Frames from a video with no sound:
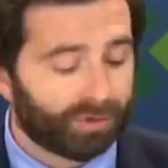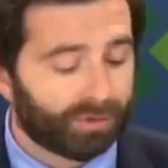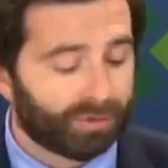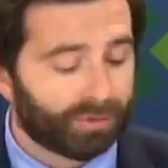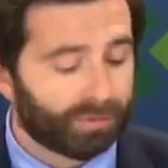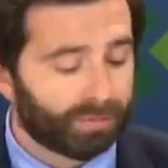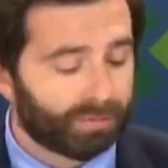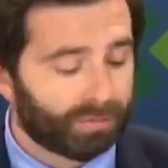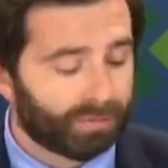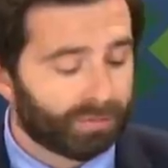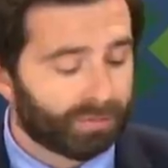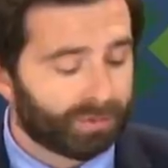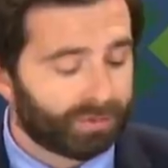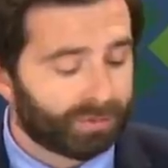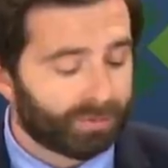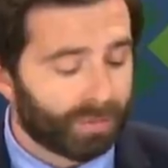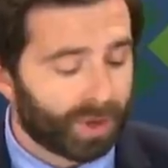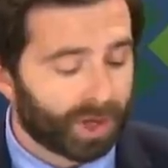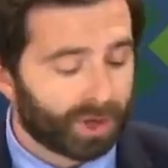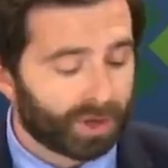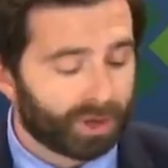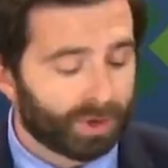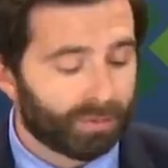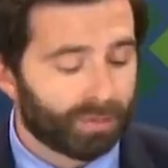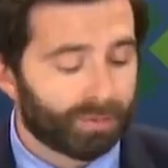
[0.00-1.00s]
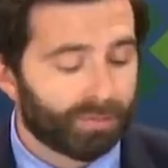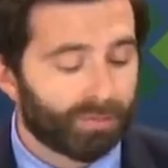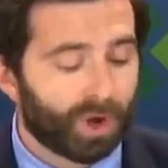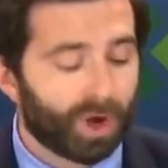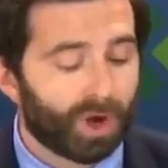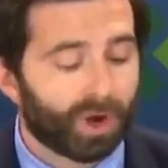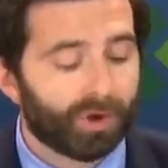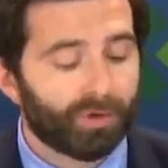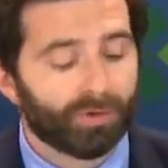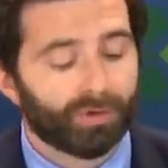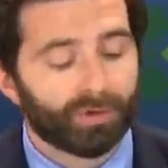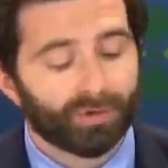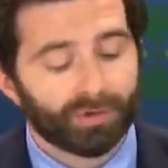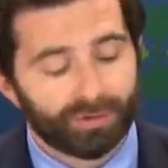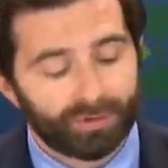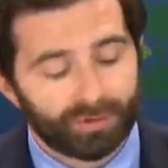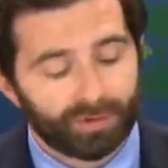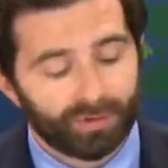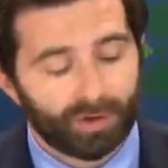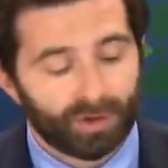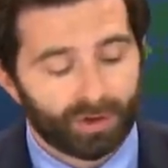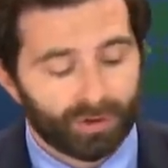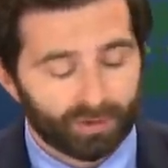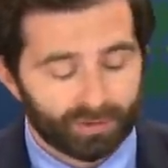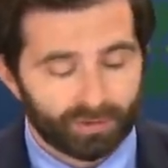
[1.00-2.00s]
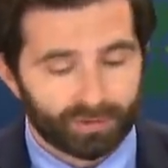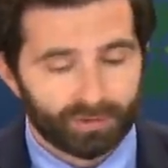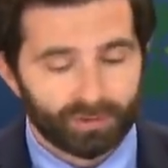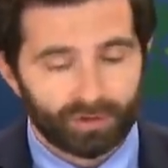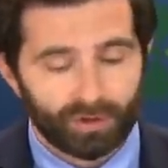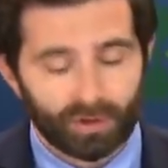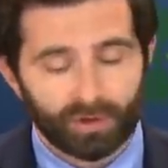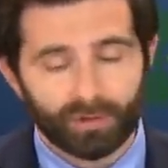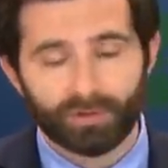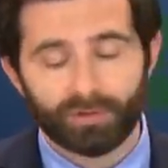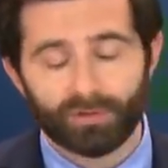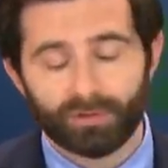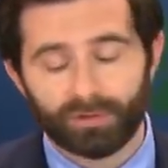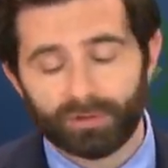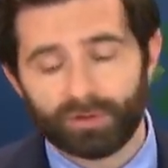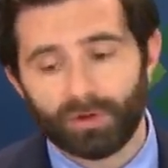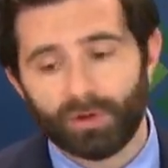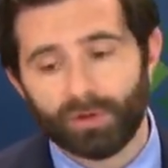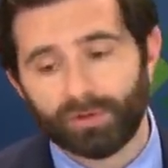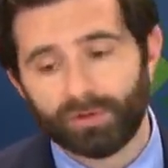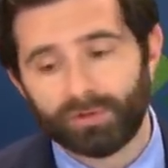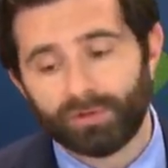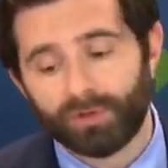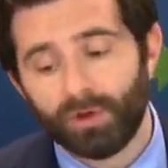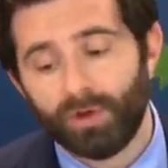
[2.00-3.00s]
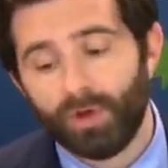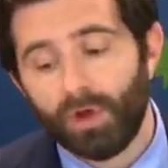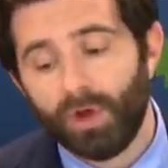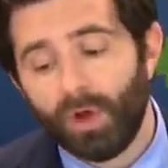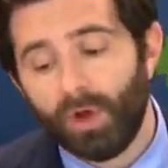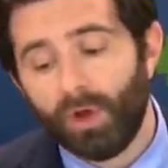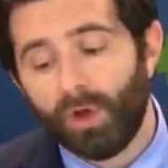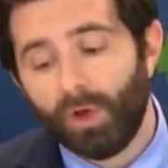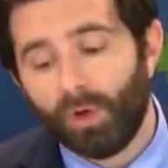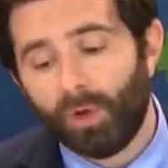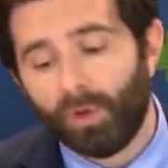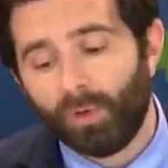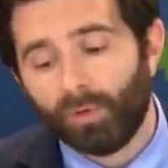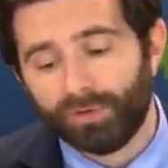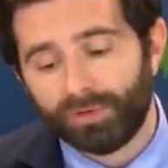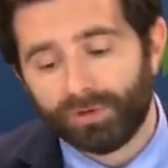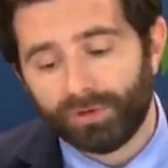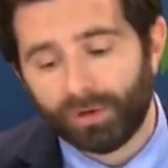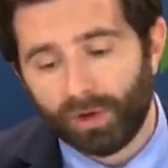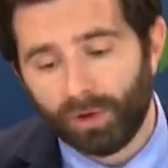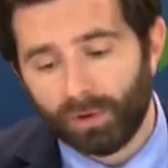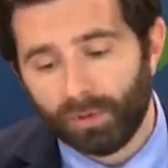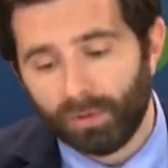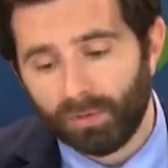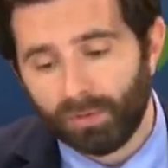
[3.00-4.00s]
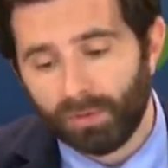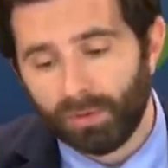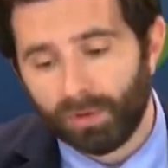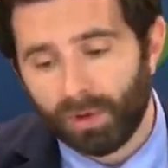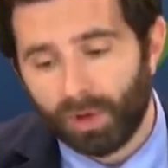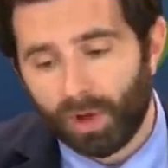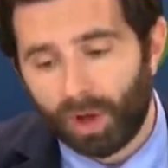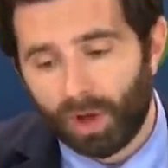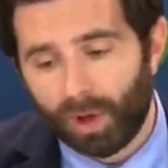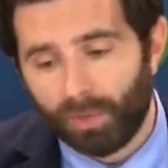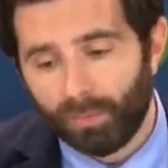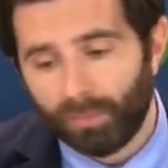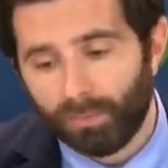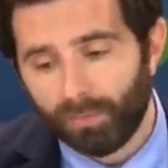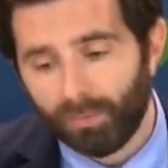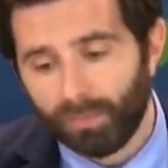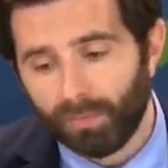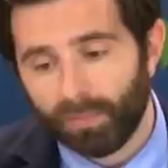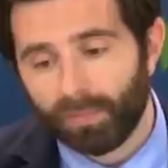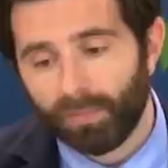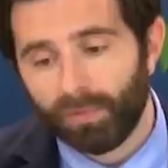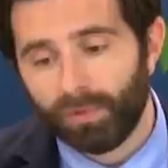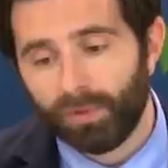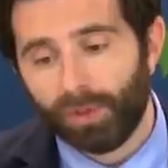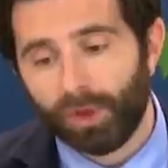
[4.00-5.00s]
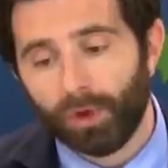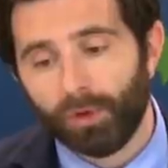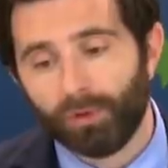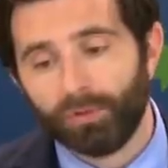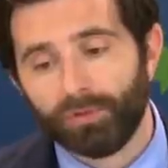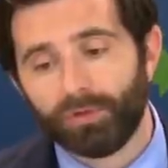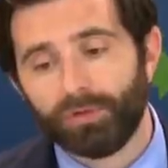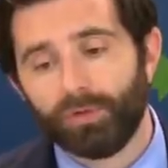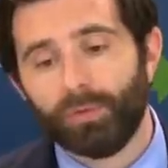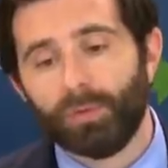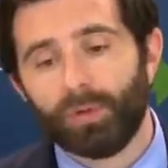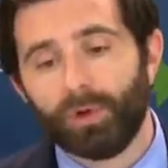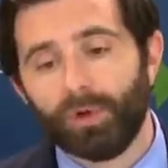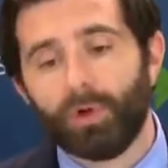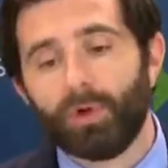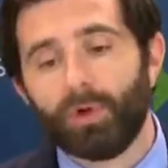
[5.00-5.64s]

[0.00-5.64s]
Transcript: he had spoken at a notorious hate group called the Center for Immigration Studies.